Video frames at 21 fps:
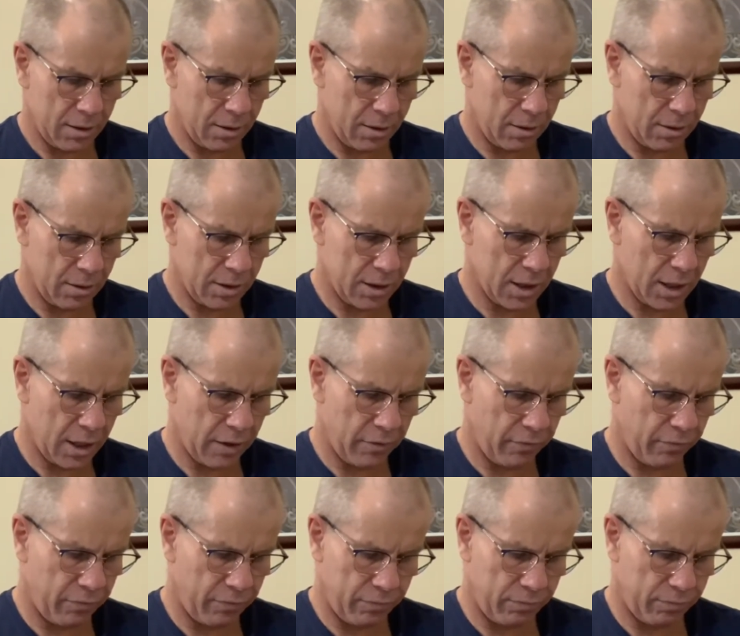say
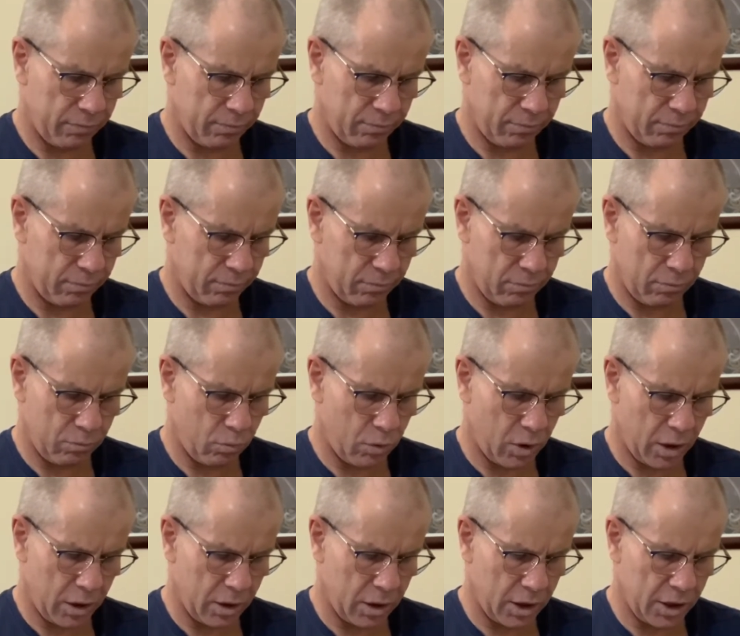if
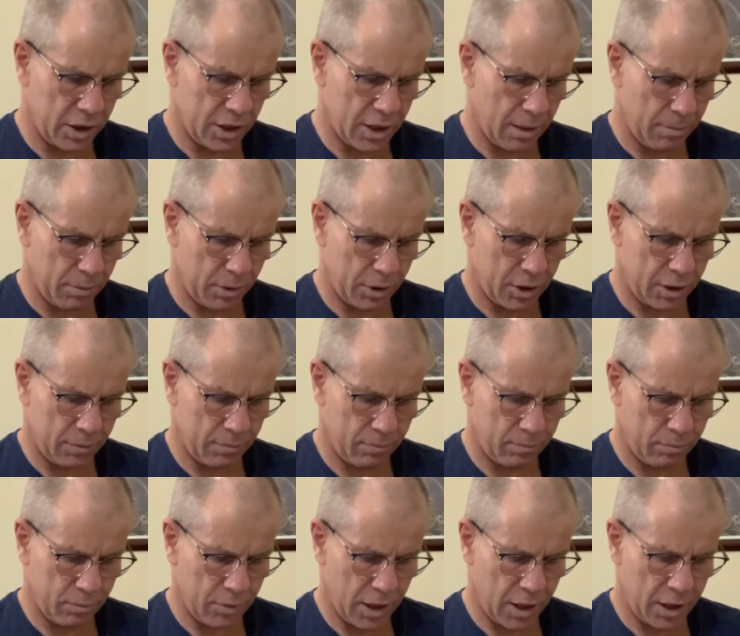one of these numbers
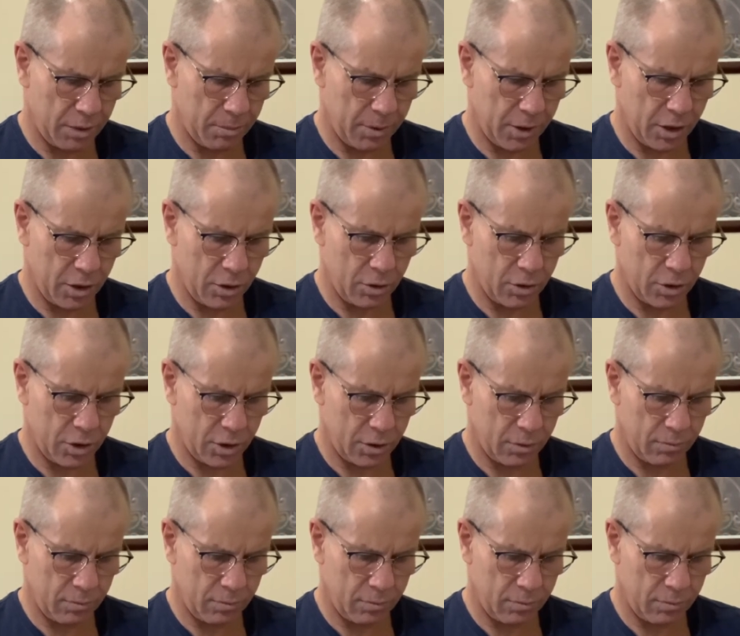had to be used,